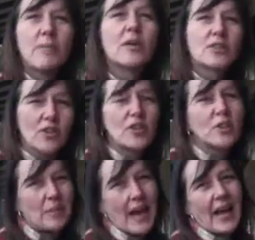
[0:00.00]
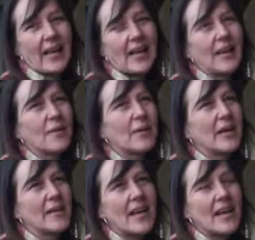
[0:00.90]
Someone's got your back. And I
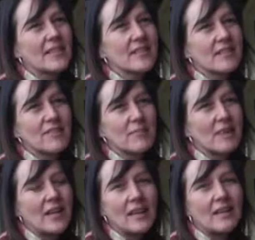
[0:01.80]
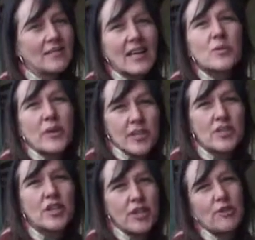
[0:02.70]
mean, that, to me, that's where your
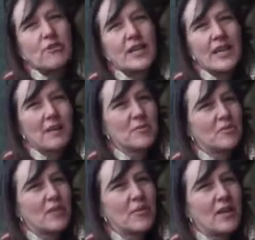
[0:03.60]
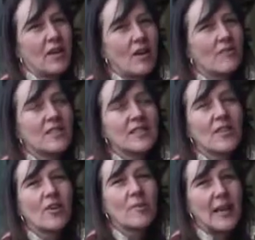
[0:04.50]
security comes from in life. It's
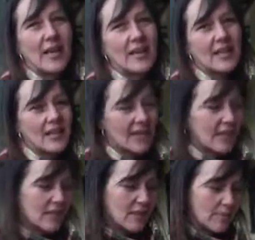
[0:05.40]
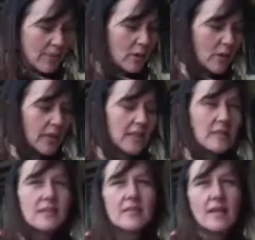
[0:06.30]
not about the
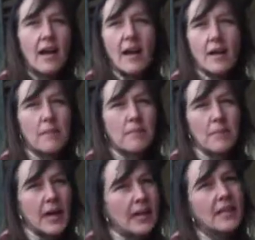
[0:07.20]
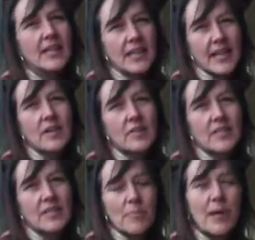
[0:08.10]
buildings, anything else.
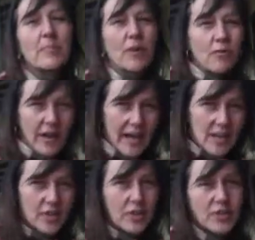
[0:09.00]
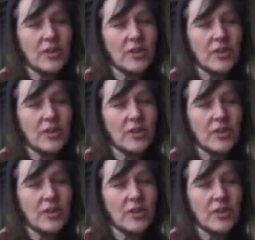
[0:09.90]
It's the people around you